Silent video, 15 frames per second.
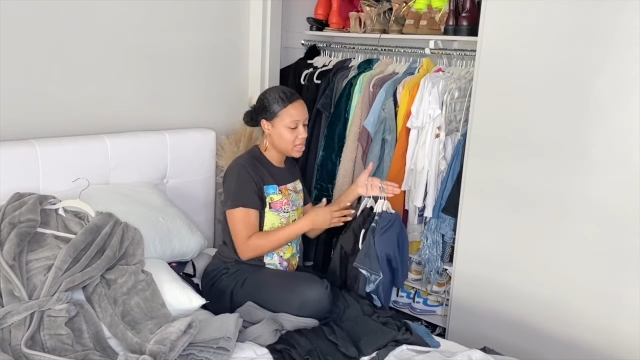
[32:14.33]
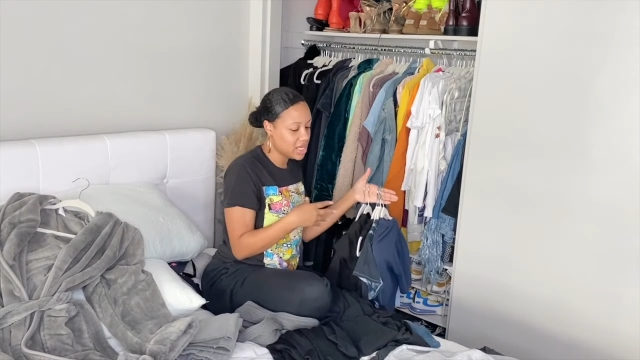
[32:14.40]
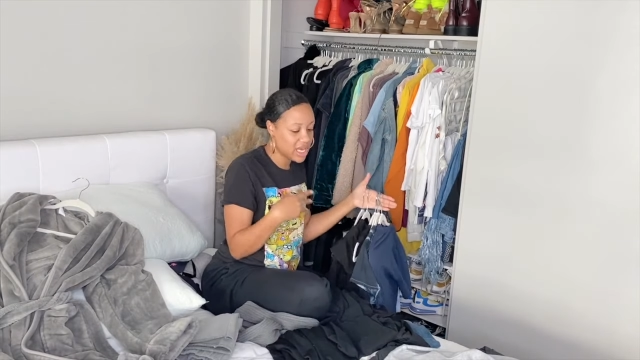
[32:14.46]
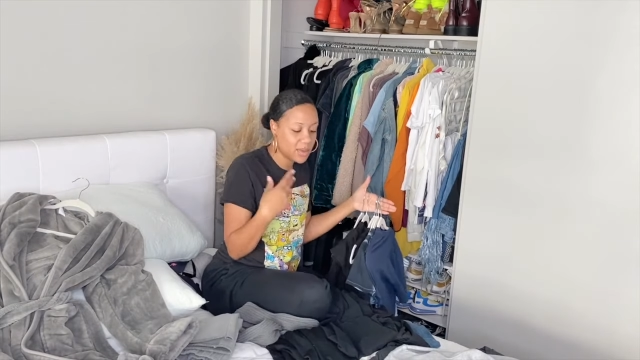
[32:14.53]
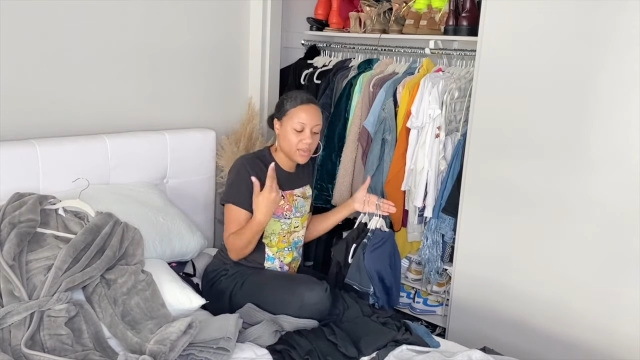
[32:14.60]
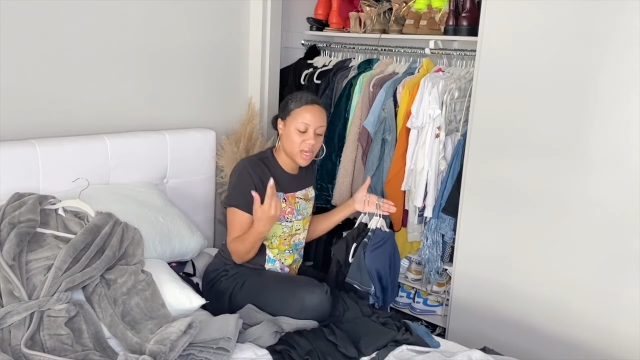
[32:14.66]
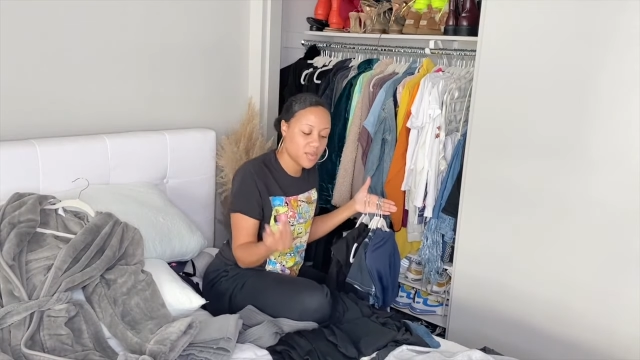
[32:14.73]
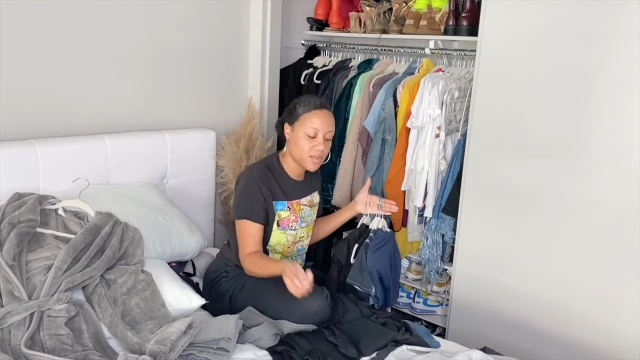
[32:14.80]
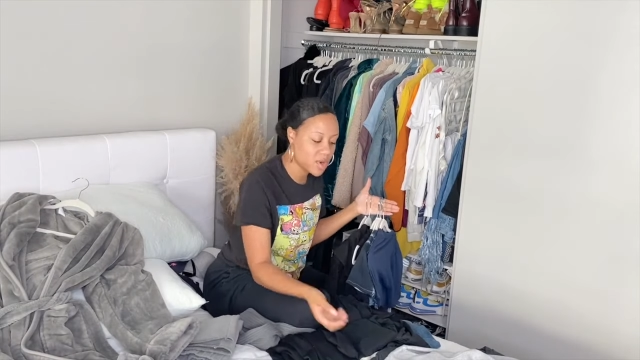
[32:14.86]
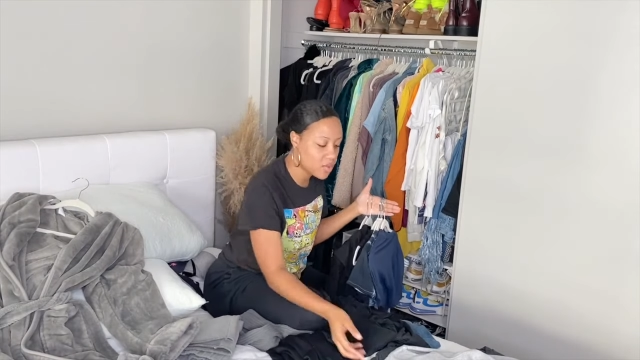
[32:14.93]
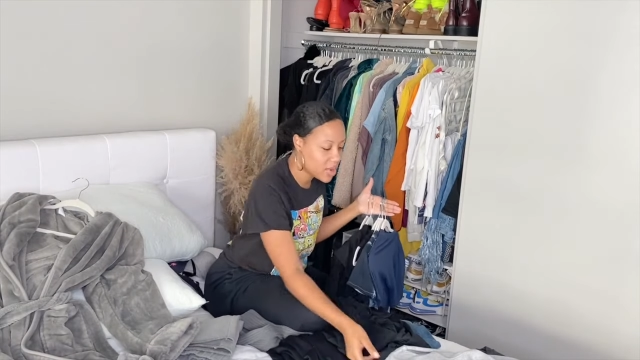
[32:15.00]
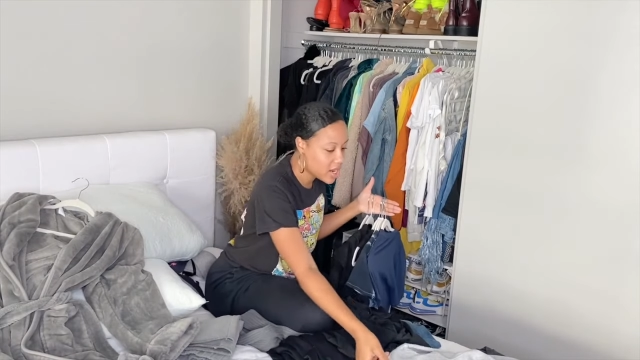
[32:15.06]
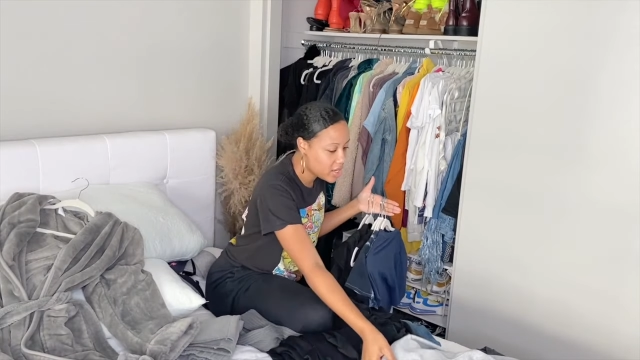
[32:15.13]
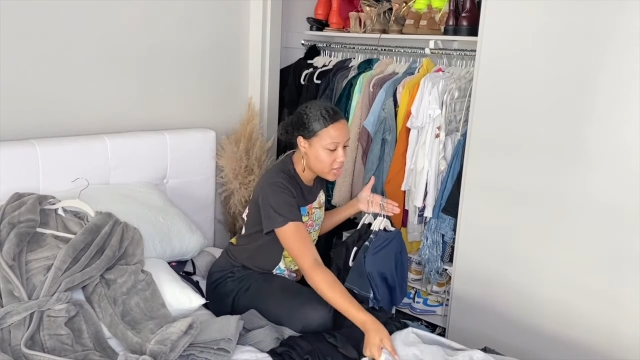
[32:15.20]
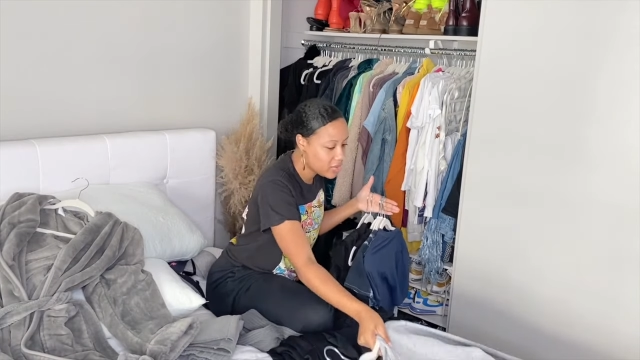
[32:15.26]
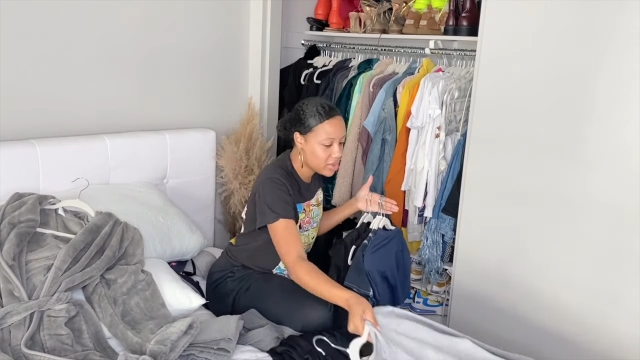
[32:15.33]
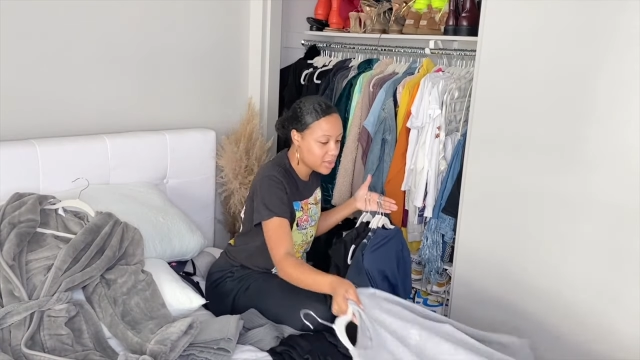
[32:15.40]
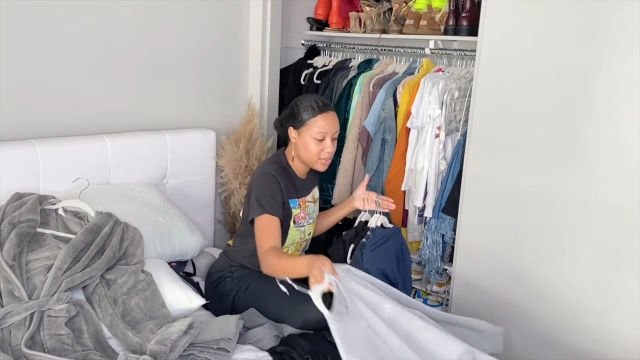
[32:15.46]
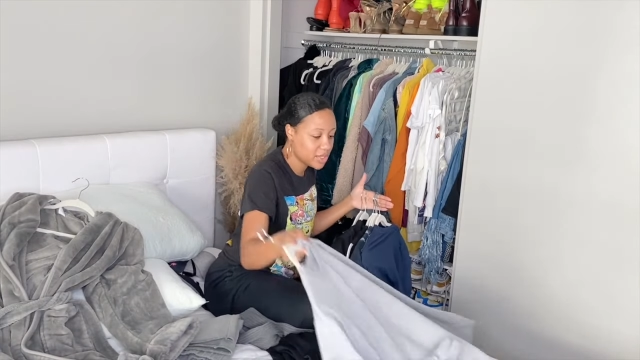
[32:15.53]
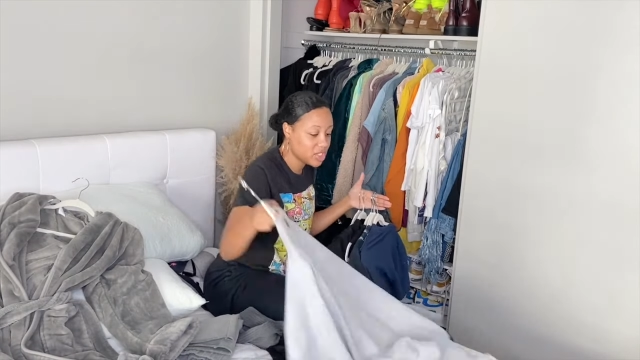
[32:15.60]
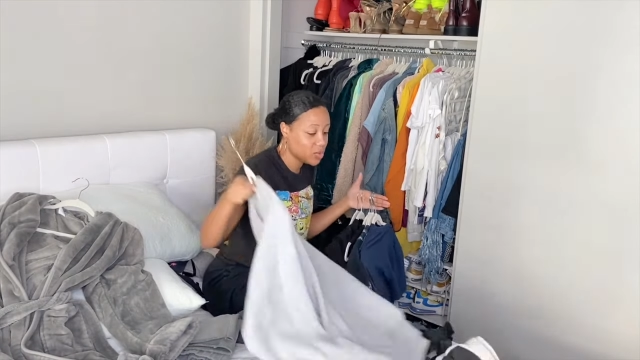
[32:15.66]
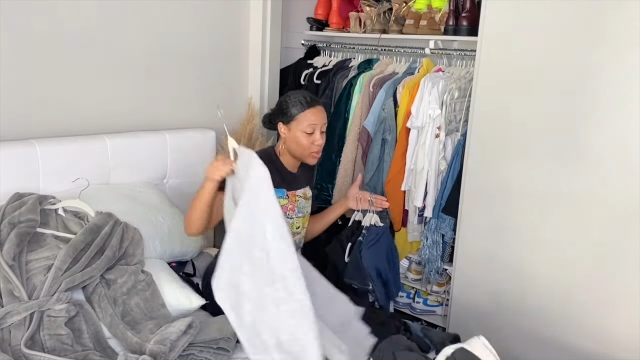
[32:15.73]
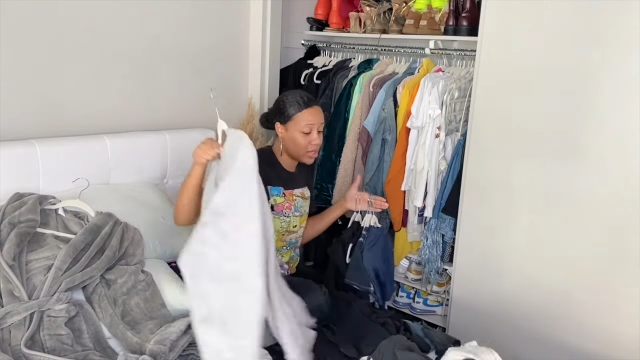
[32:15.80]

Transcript: Keep people around you that put you